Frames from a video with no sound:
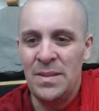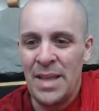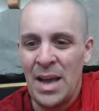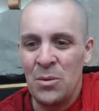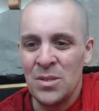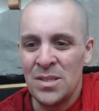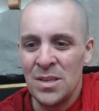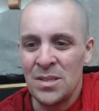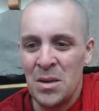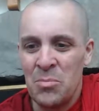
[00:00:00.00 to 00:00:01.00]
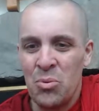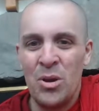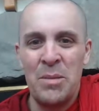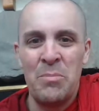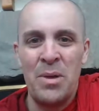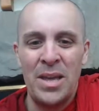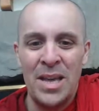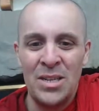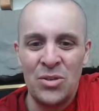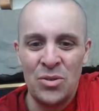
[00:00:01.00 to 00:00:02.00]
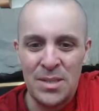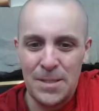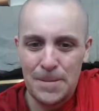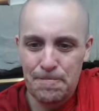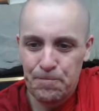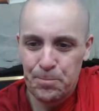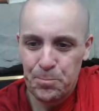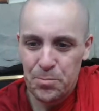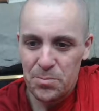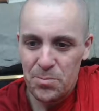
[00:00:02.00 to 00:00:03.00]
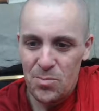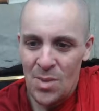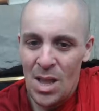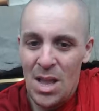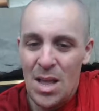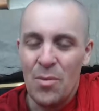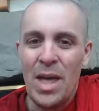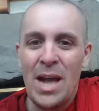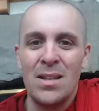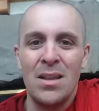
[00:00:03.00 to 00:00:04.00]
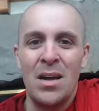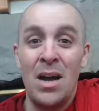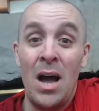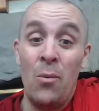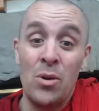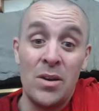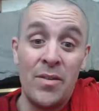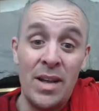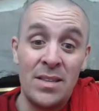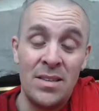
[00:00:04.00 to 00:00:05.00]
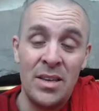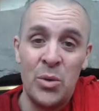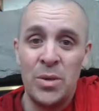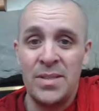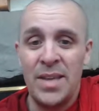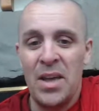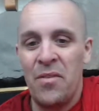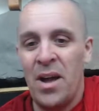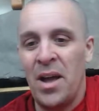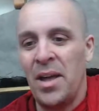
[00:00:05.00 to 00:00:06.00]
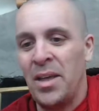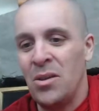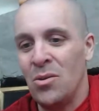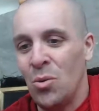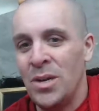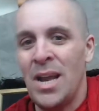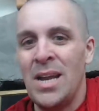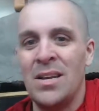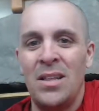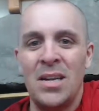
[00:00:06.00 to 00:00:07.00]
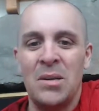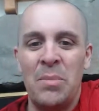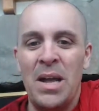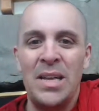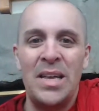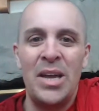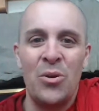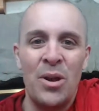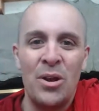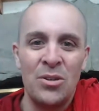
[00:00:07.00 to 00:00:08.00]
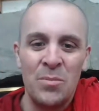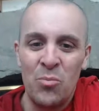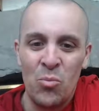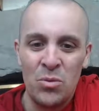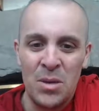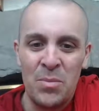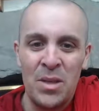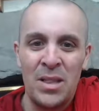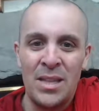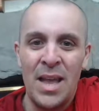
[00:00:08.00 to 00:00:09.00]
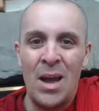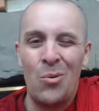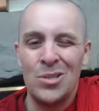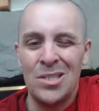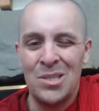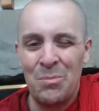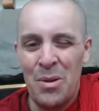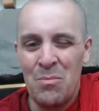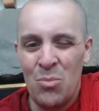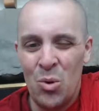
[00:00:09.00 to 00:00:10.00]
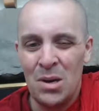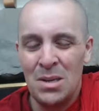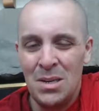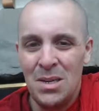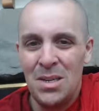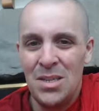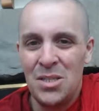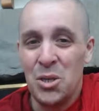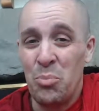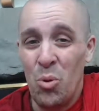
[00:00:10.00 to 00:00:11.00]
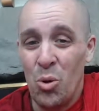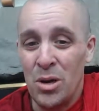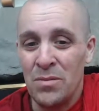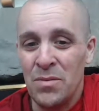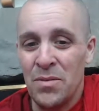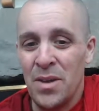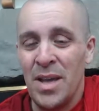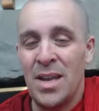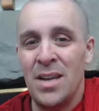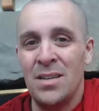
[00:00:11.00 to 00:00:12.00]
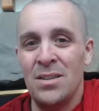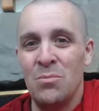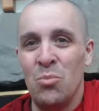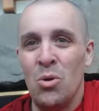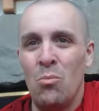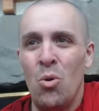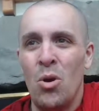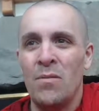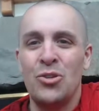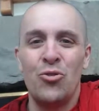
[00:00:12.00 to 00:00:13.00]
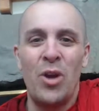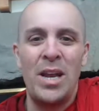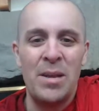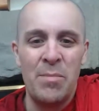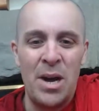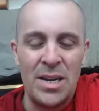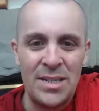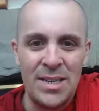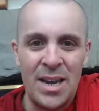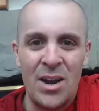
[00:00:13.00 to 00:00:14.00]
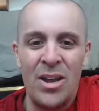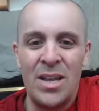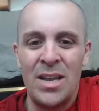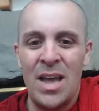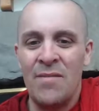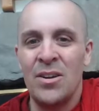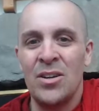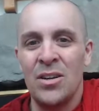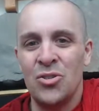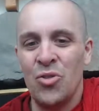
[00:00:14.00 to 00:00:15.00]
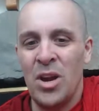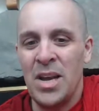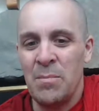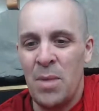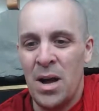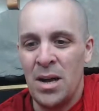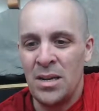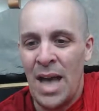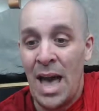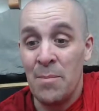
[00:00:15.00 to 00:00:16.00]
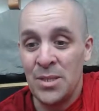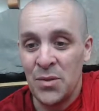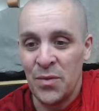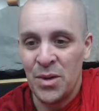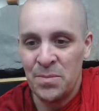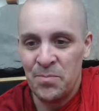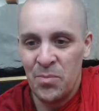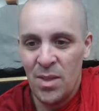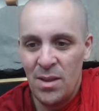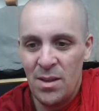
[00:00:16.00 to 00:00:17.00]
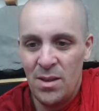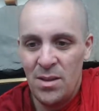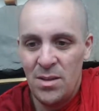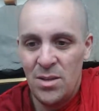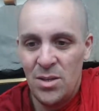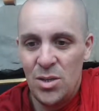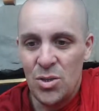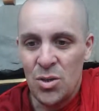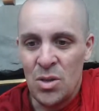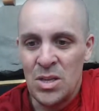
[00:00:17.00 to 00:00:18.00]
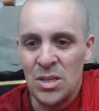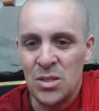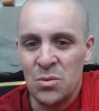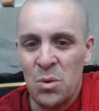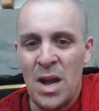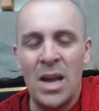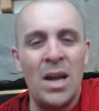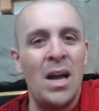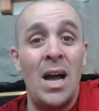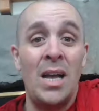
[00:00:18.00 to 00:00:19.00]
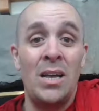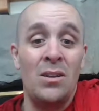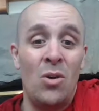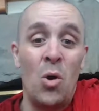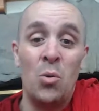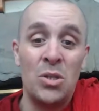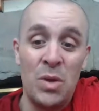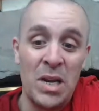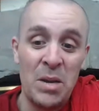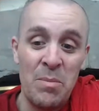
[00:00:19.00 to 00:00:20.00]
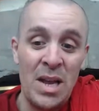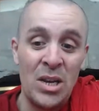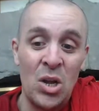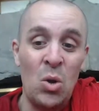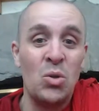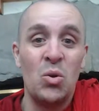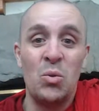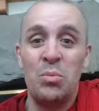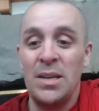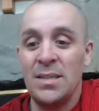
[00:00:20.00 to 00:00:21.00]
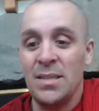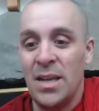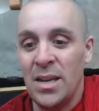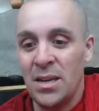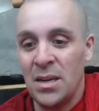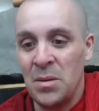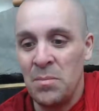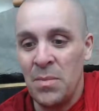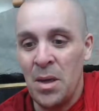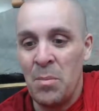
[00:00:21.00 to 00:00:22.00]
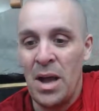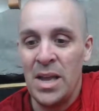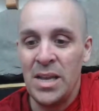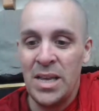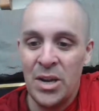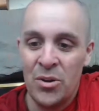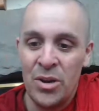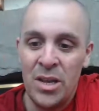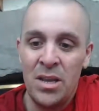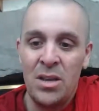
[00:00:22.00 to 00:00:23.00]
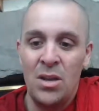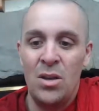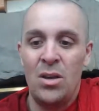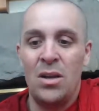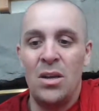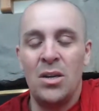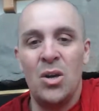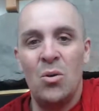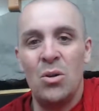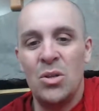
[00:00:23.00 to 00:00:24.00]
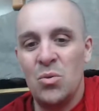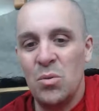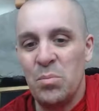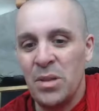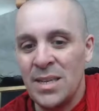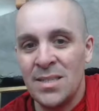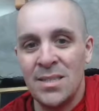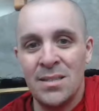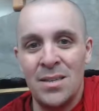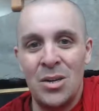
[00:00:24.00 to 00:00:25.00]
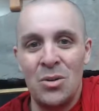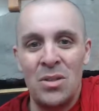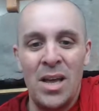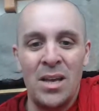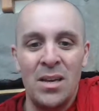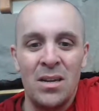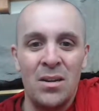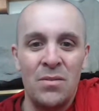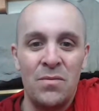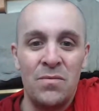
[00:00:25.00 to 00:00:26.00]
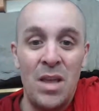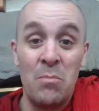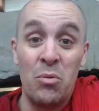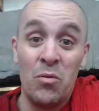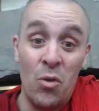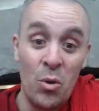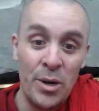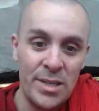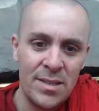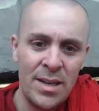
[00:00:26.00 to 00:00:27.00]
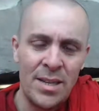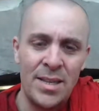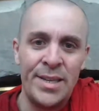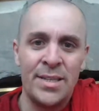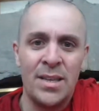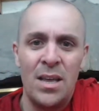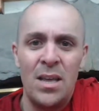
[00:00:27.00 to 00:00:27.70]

That was a pretty big hindrance that I wouldn't have had to deal with, say, if I ordained it like a Bayagiri or something like that, which is a bit more supportive and more of a training monastery and have a training atmosphere. So this is why I always recommend going to a place like a Bayagiri, going to a place like Temple Forest, like these